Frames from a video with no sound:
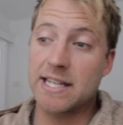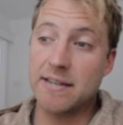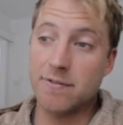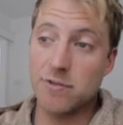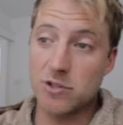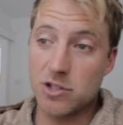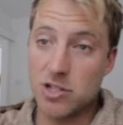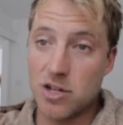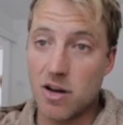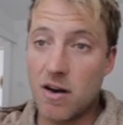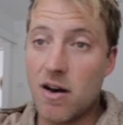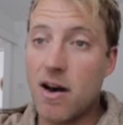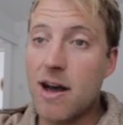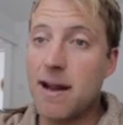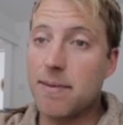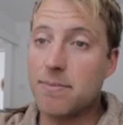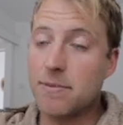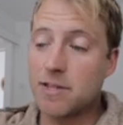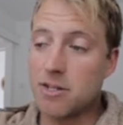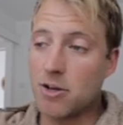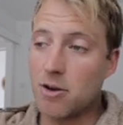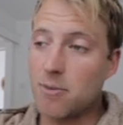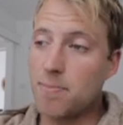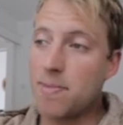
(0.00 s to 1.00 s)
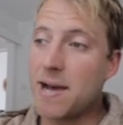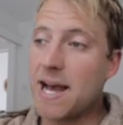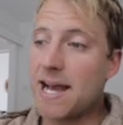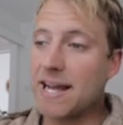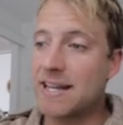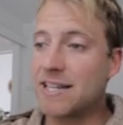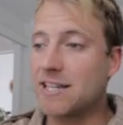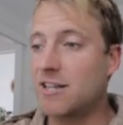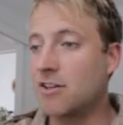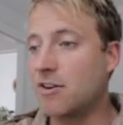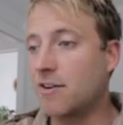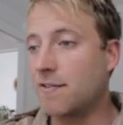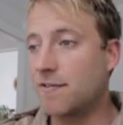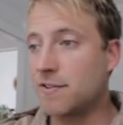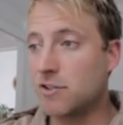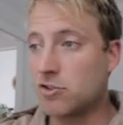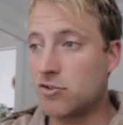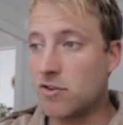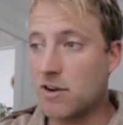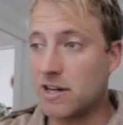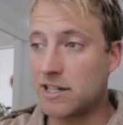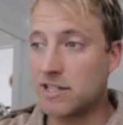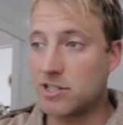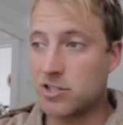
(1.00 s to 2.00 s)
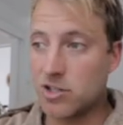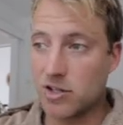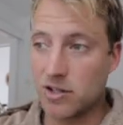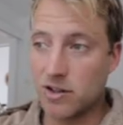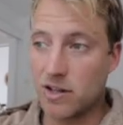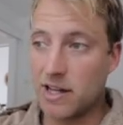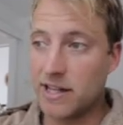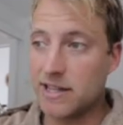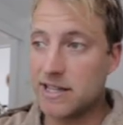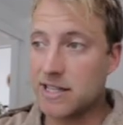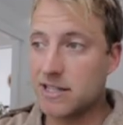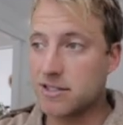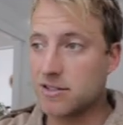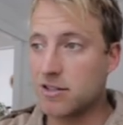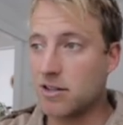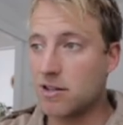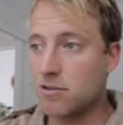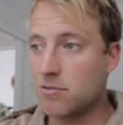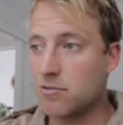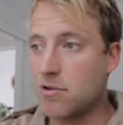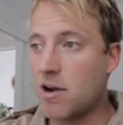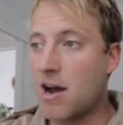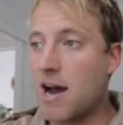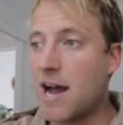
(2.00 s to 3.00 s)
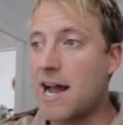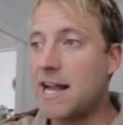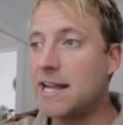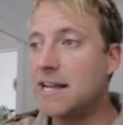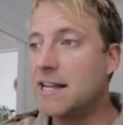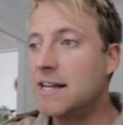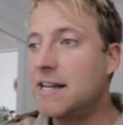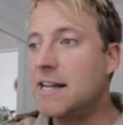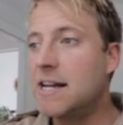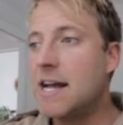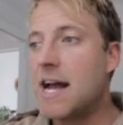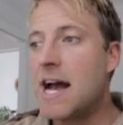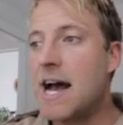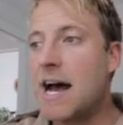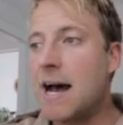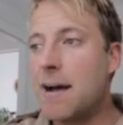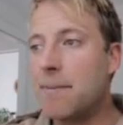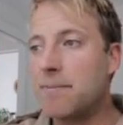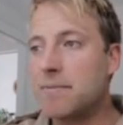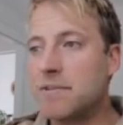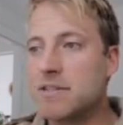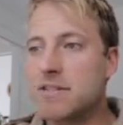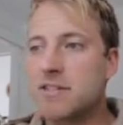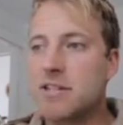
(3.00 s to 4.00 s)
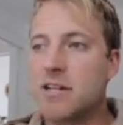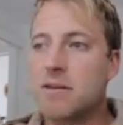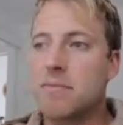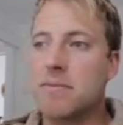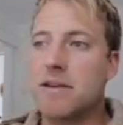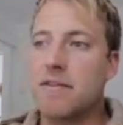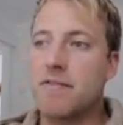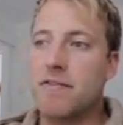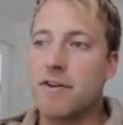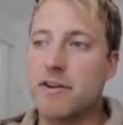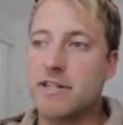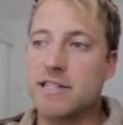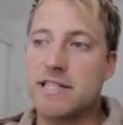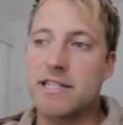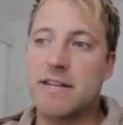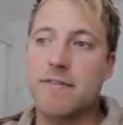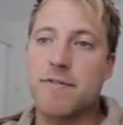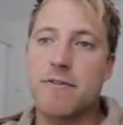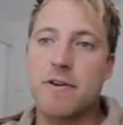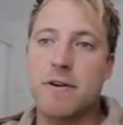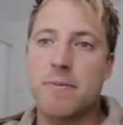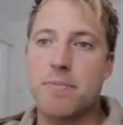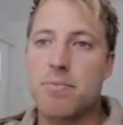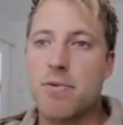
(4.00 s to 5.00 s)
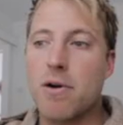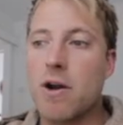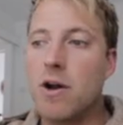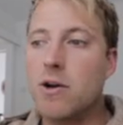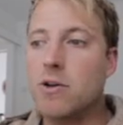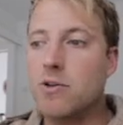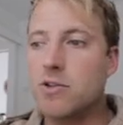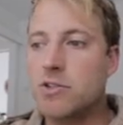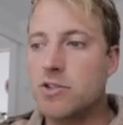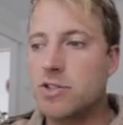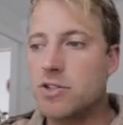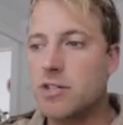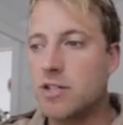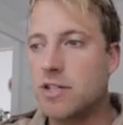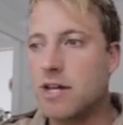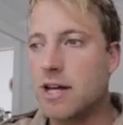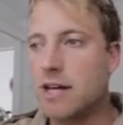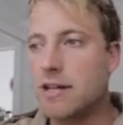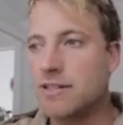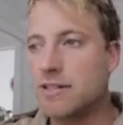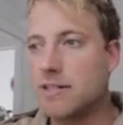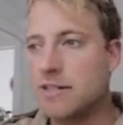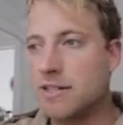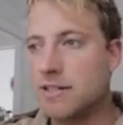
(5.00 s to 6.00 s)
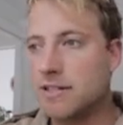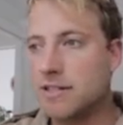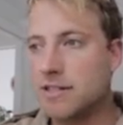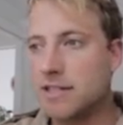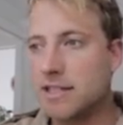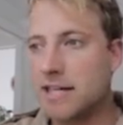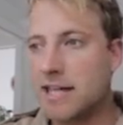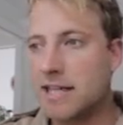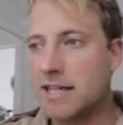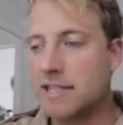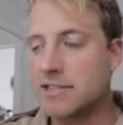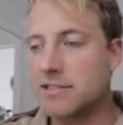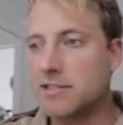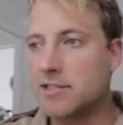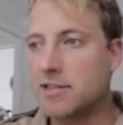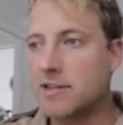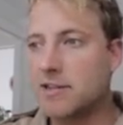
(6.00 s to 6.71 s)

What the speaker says: give you time to go back. You know, if you're trying a turn like this on the right, it's going to be a very different approach to Kelly's